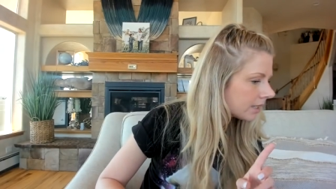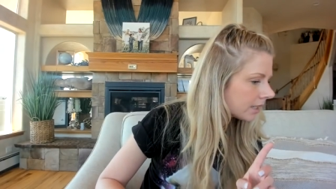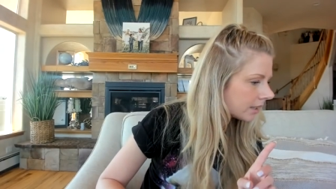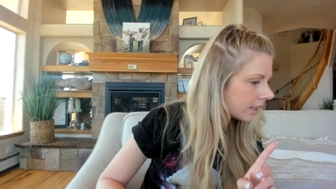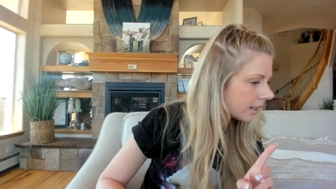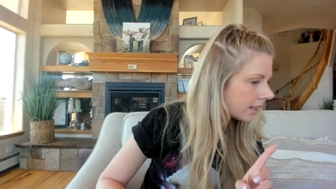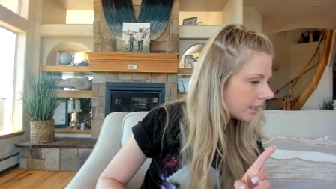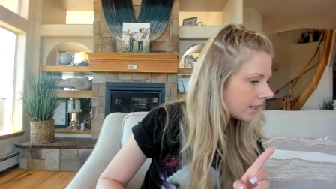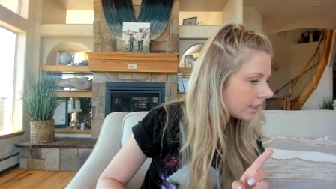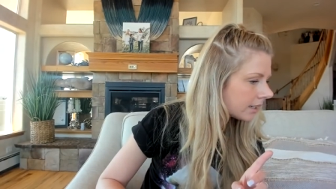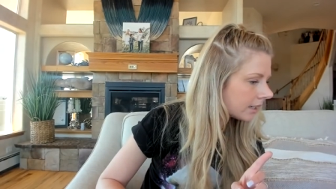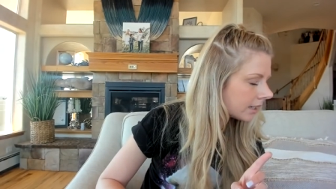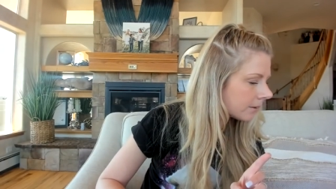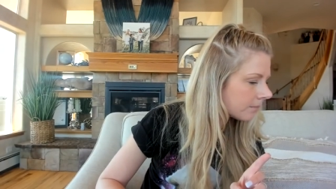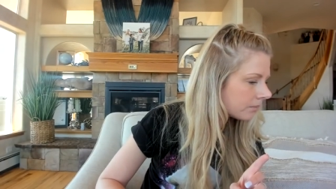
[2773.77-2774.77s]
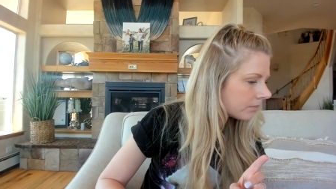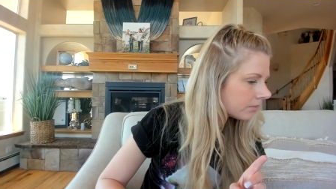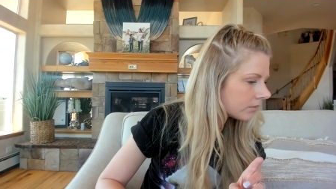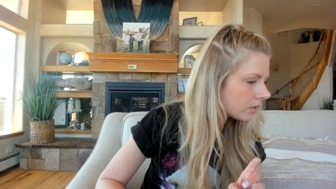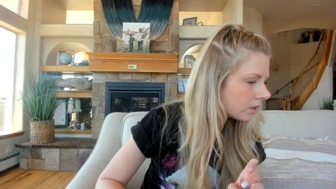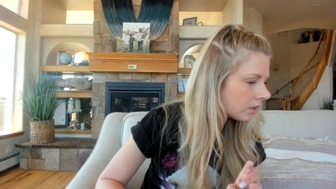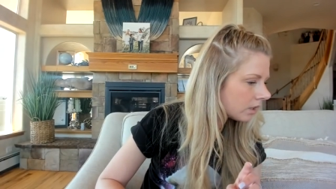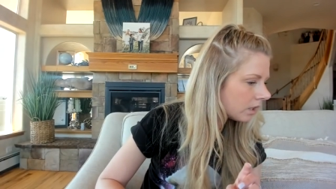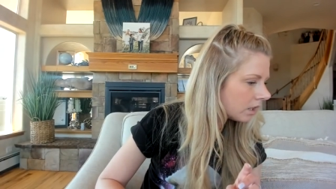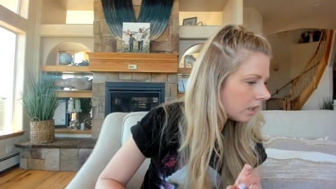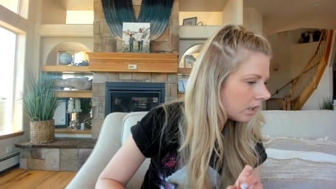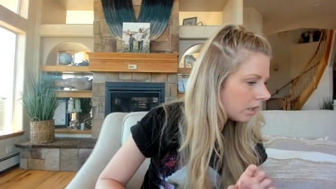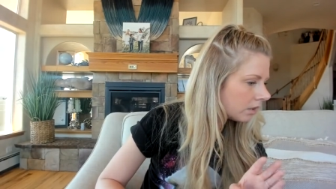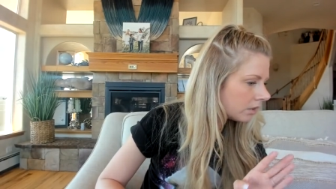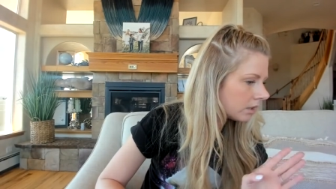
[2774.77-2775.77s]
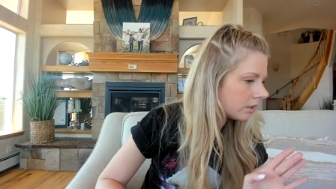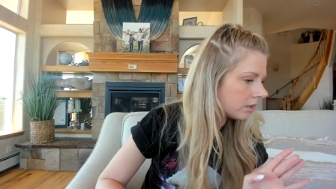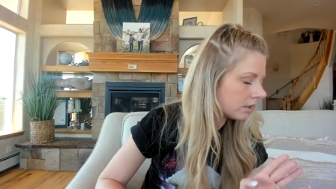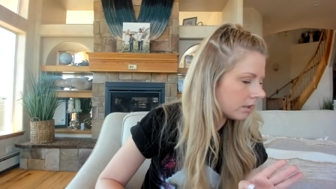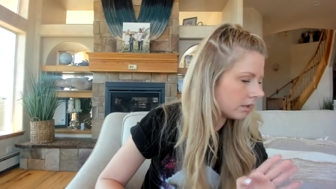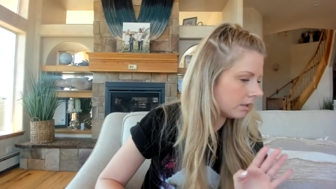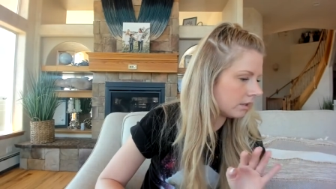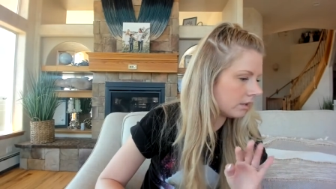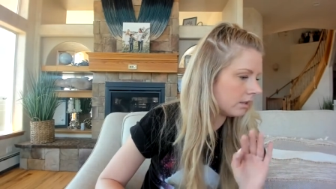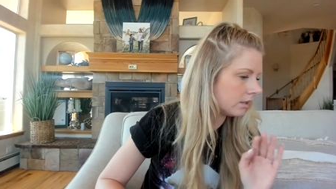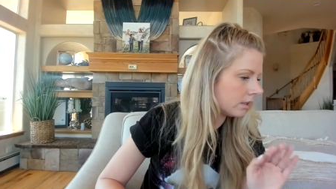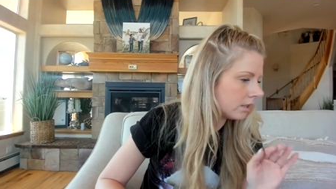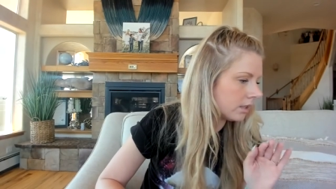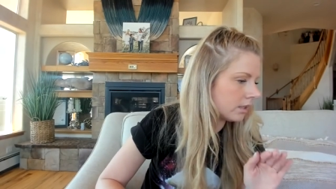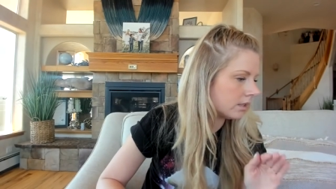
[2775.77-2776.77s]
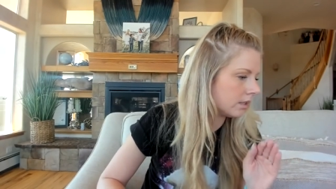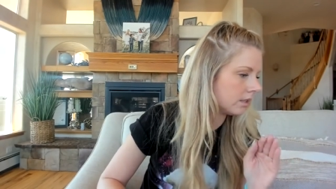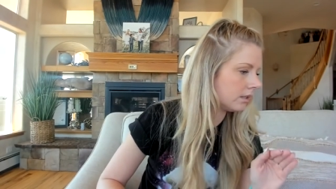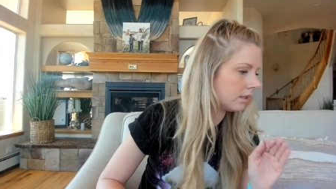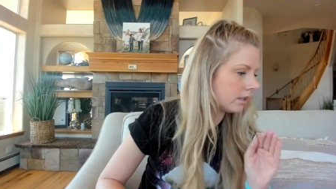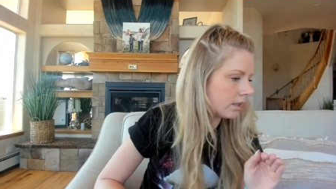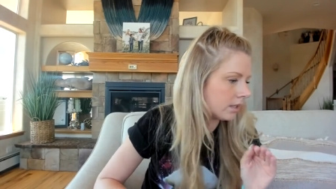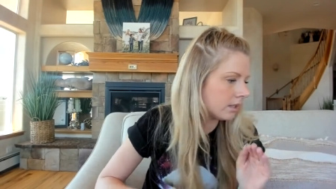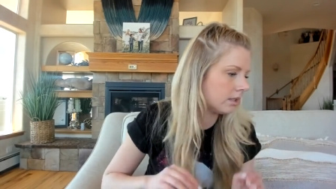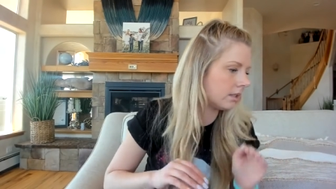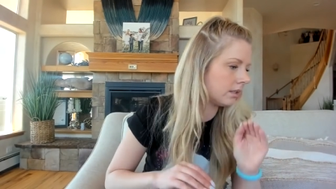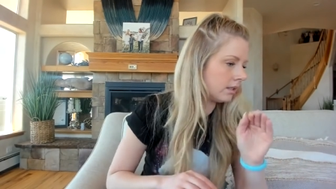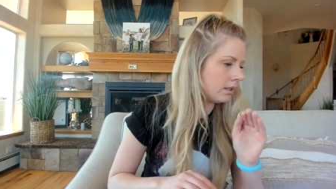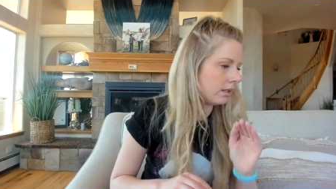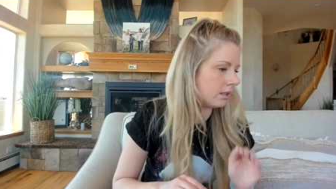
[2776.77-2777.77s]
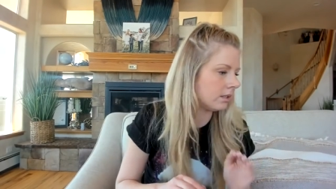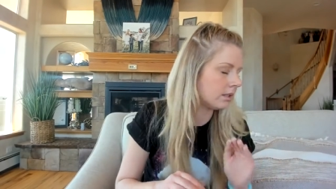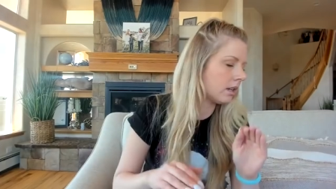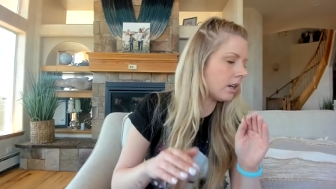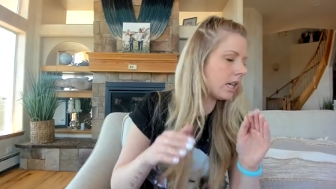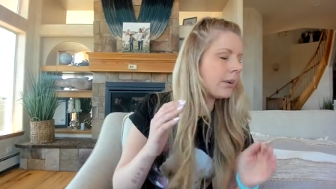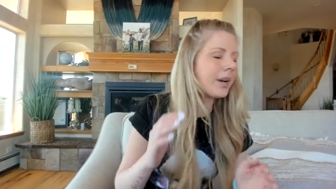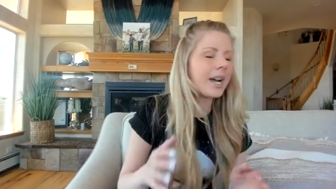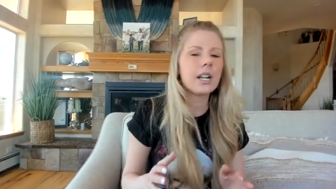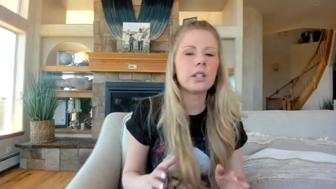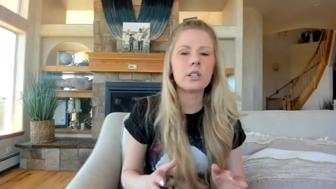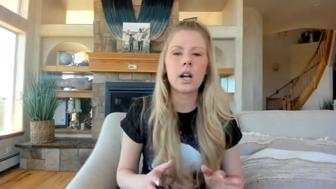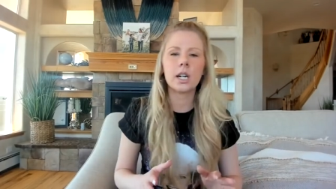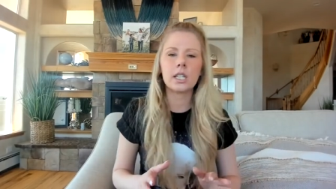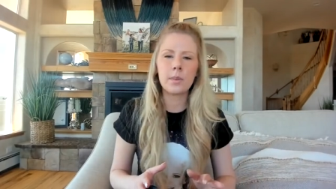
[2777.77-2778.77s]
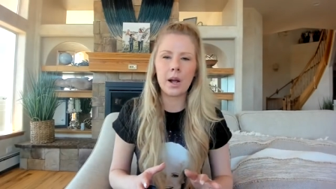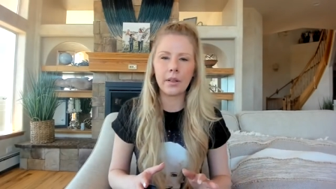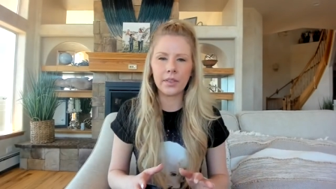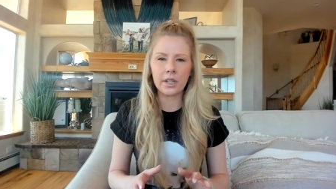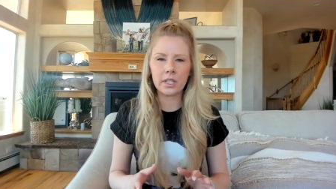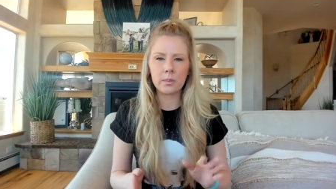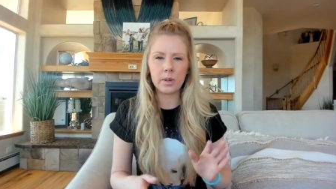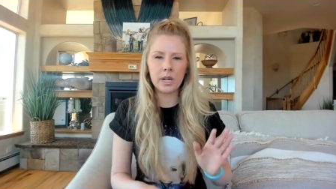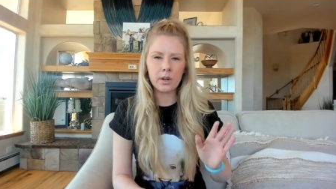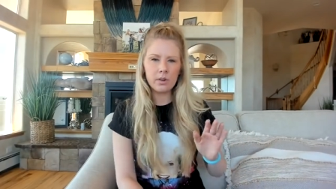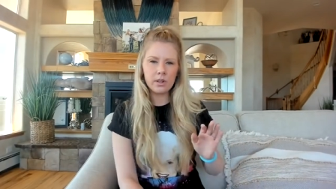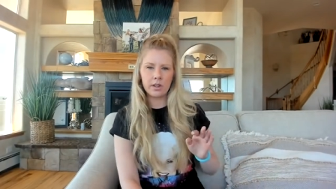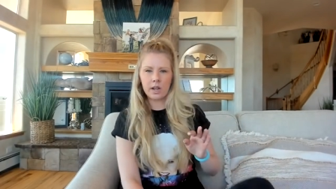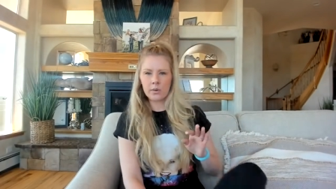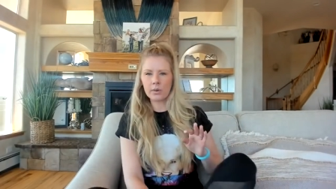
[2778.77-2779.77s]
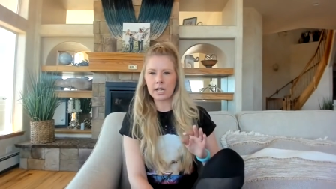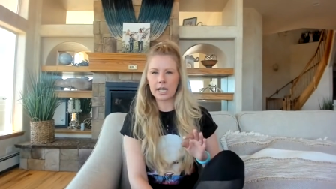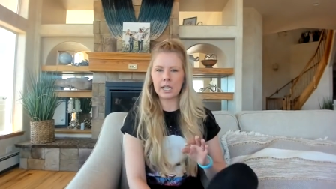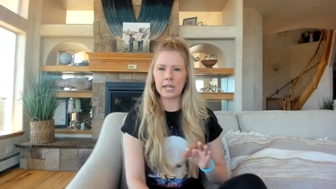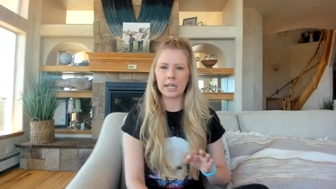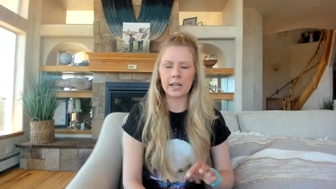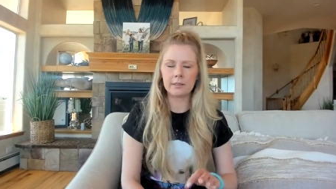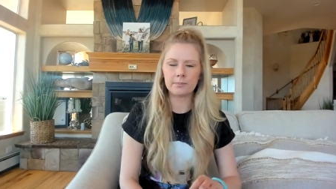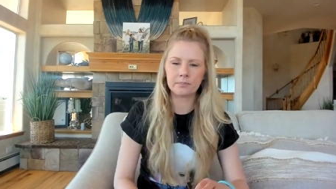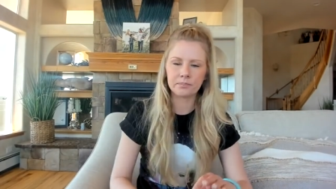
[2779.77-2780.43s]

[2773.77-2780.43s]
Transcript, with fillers: Da -da -da okay, we kind of talked about this, but I want to I want to hit it again.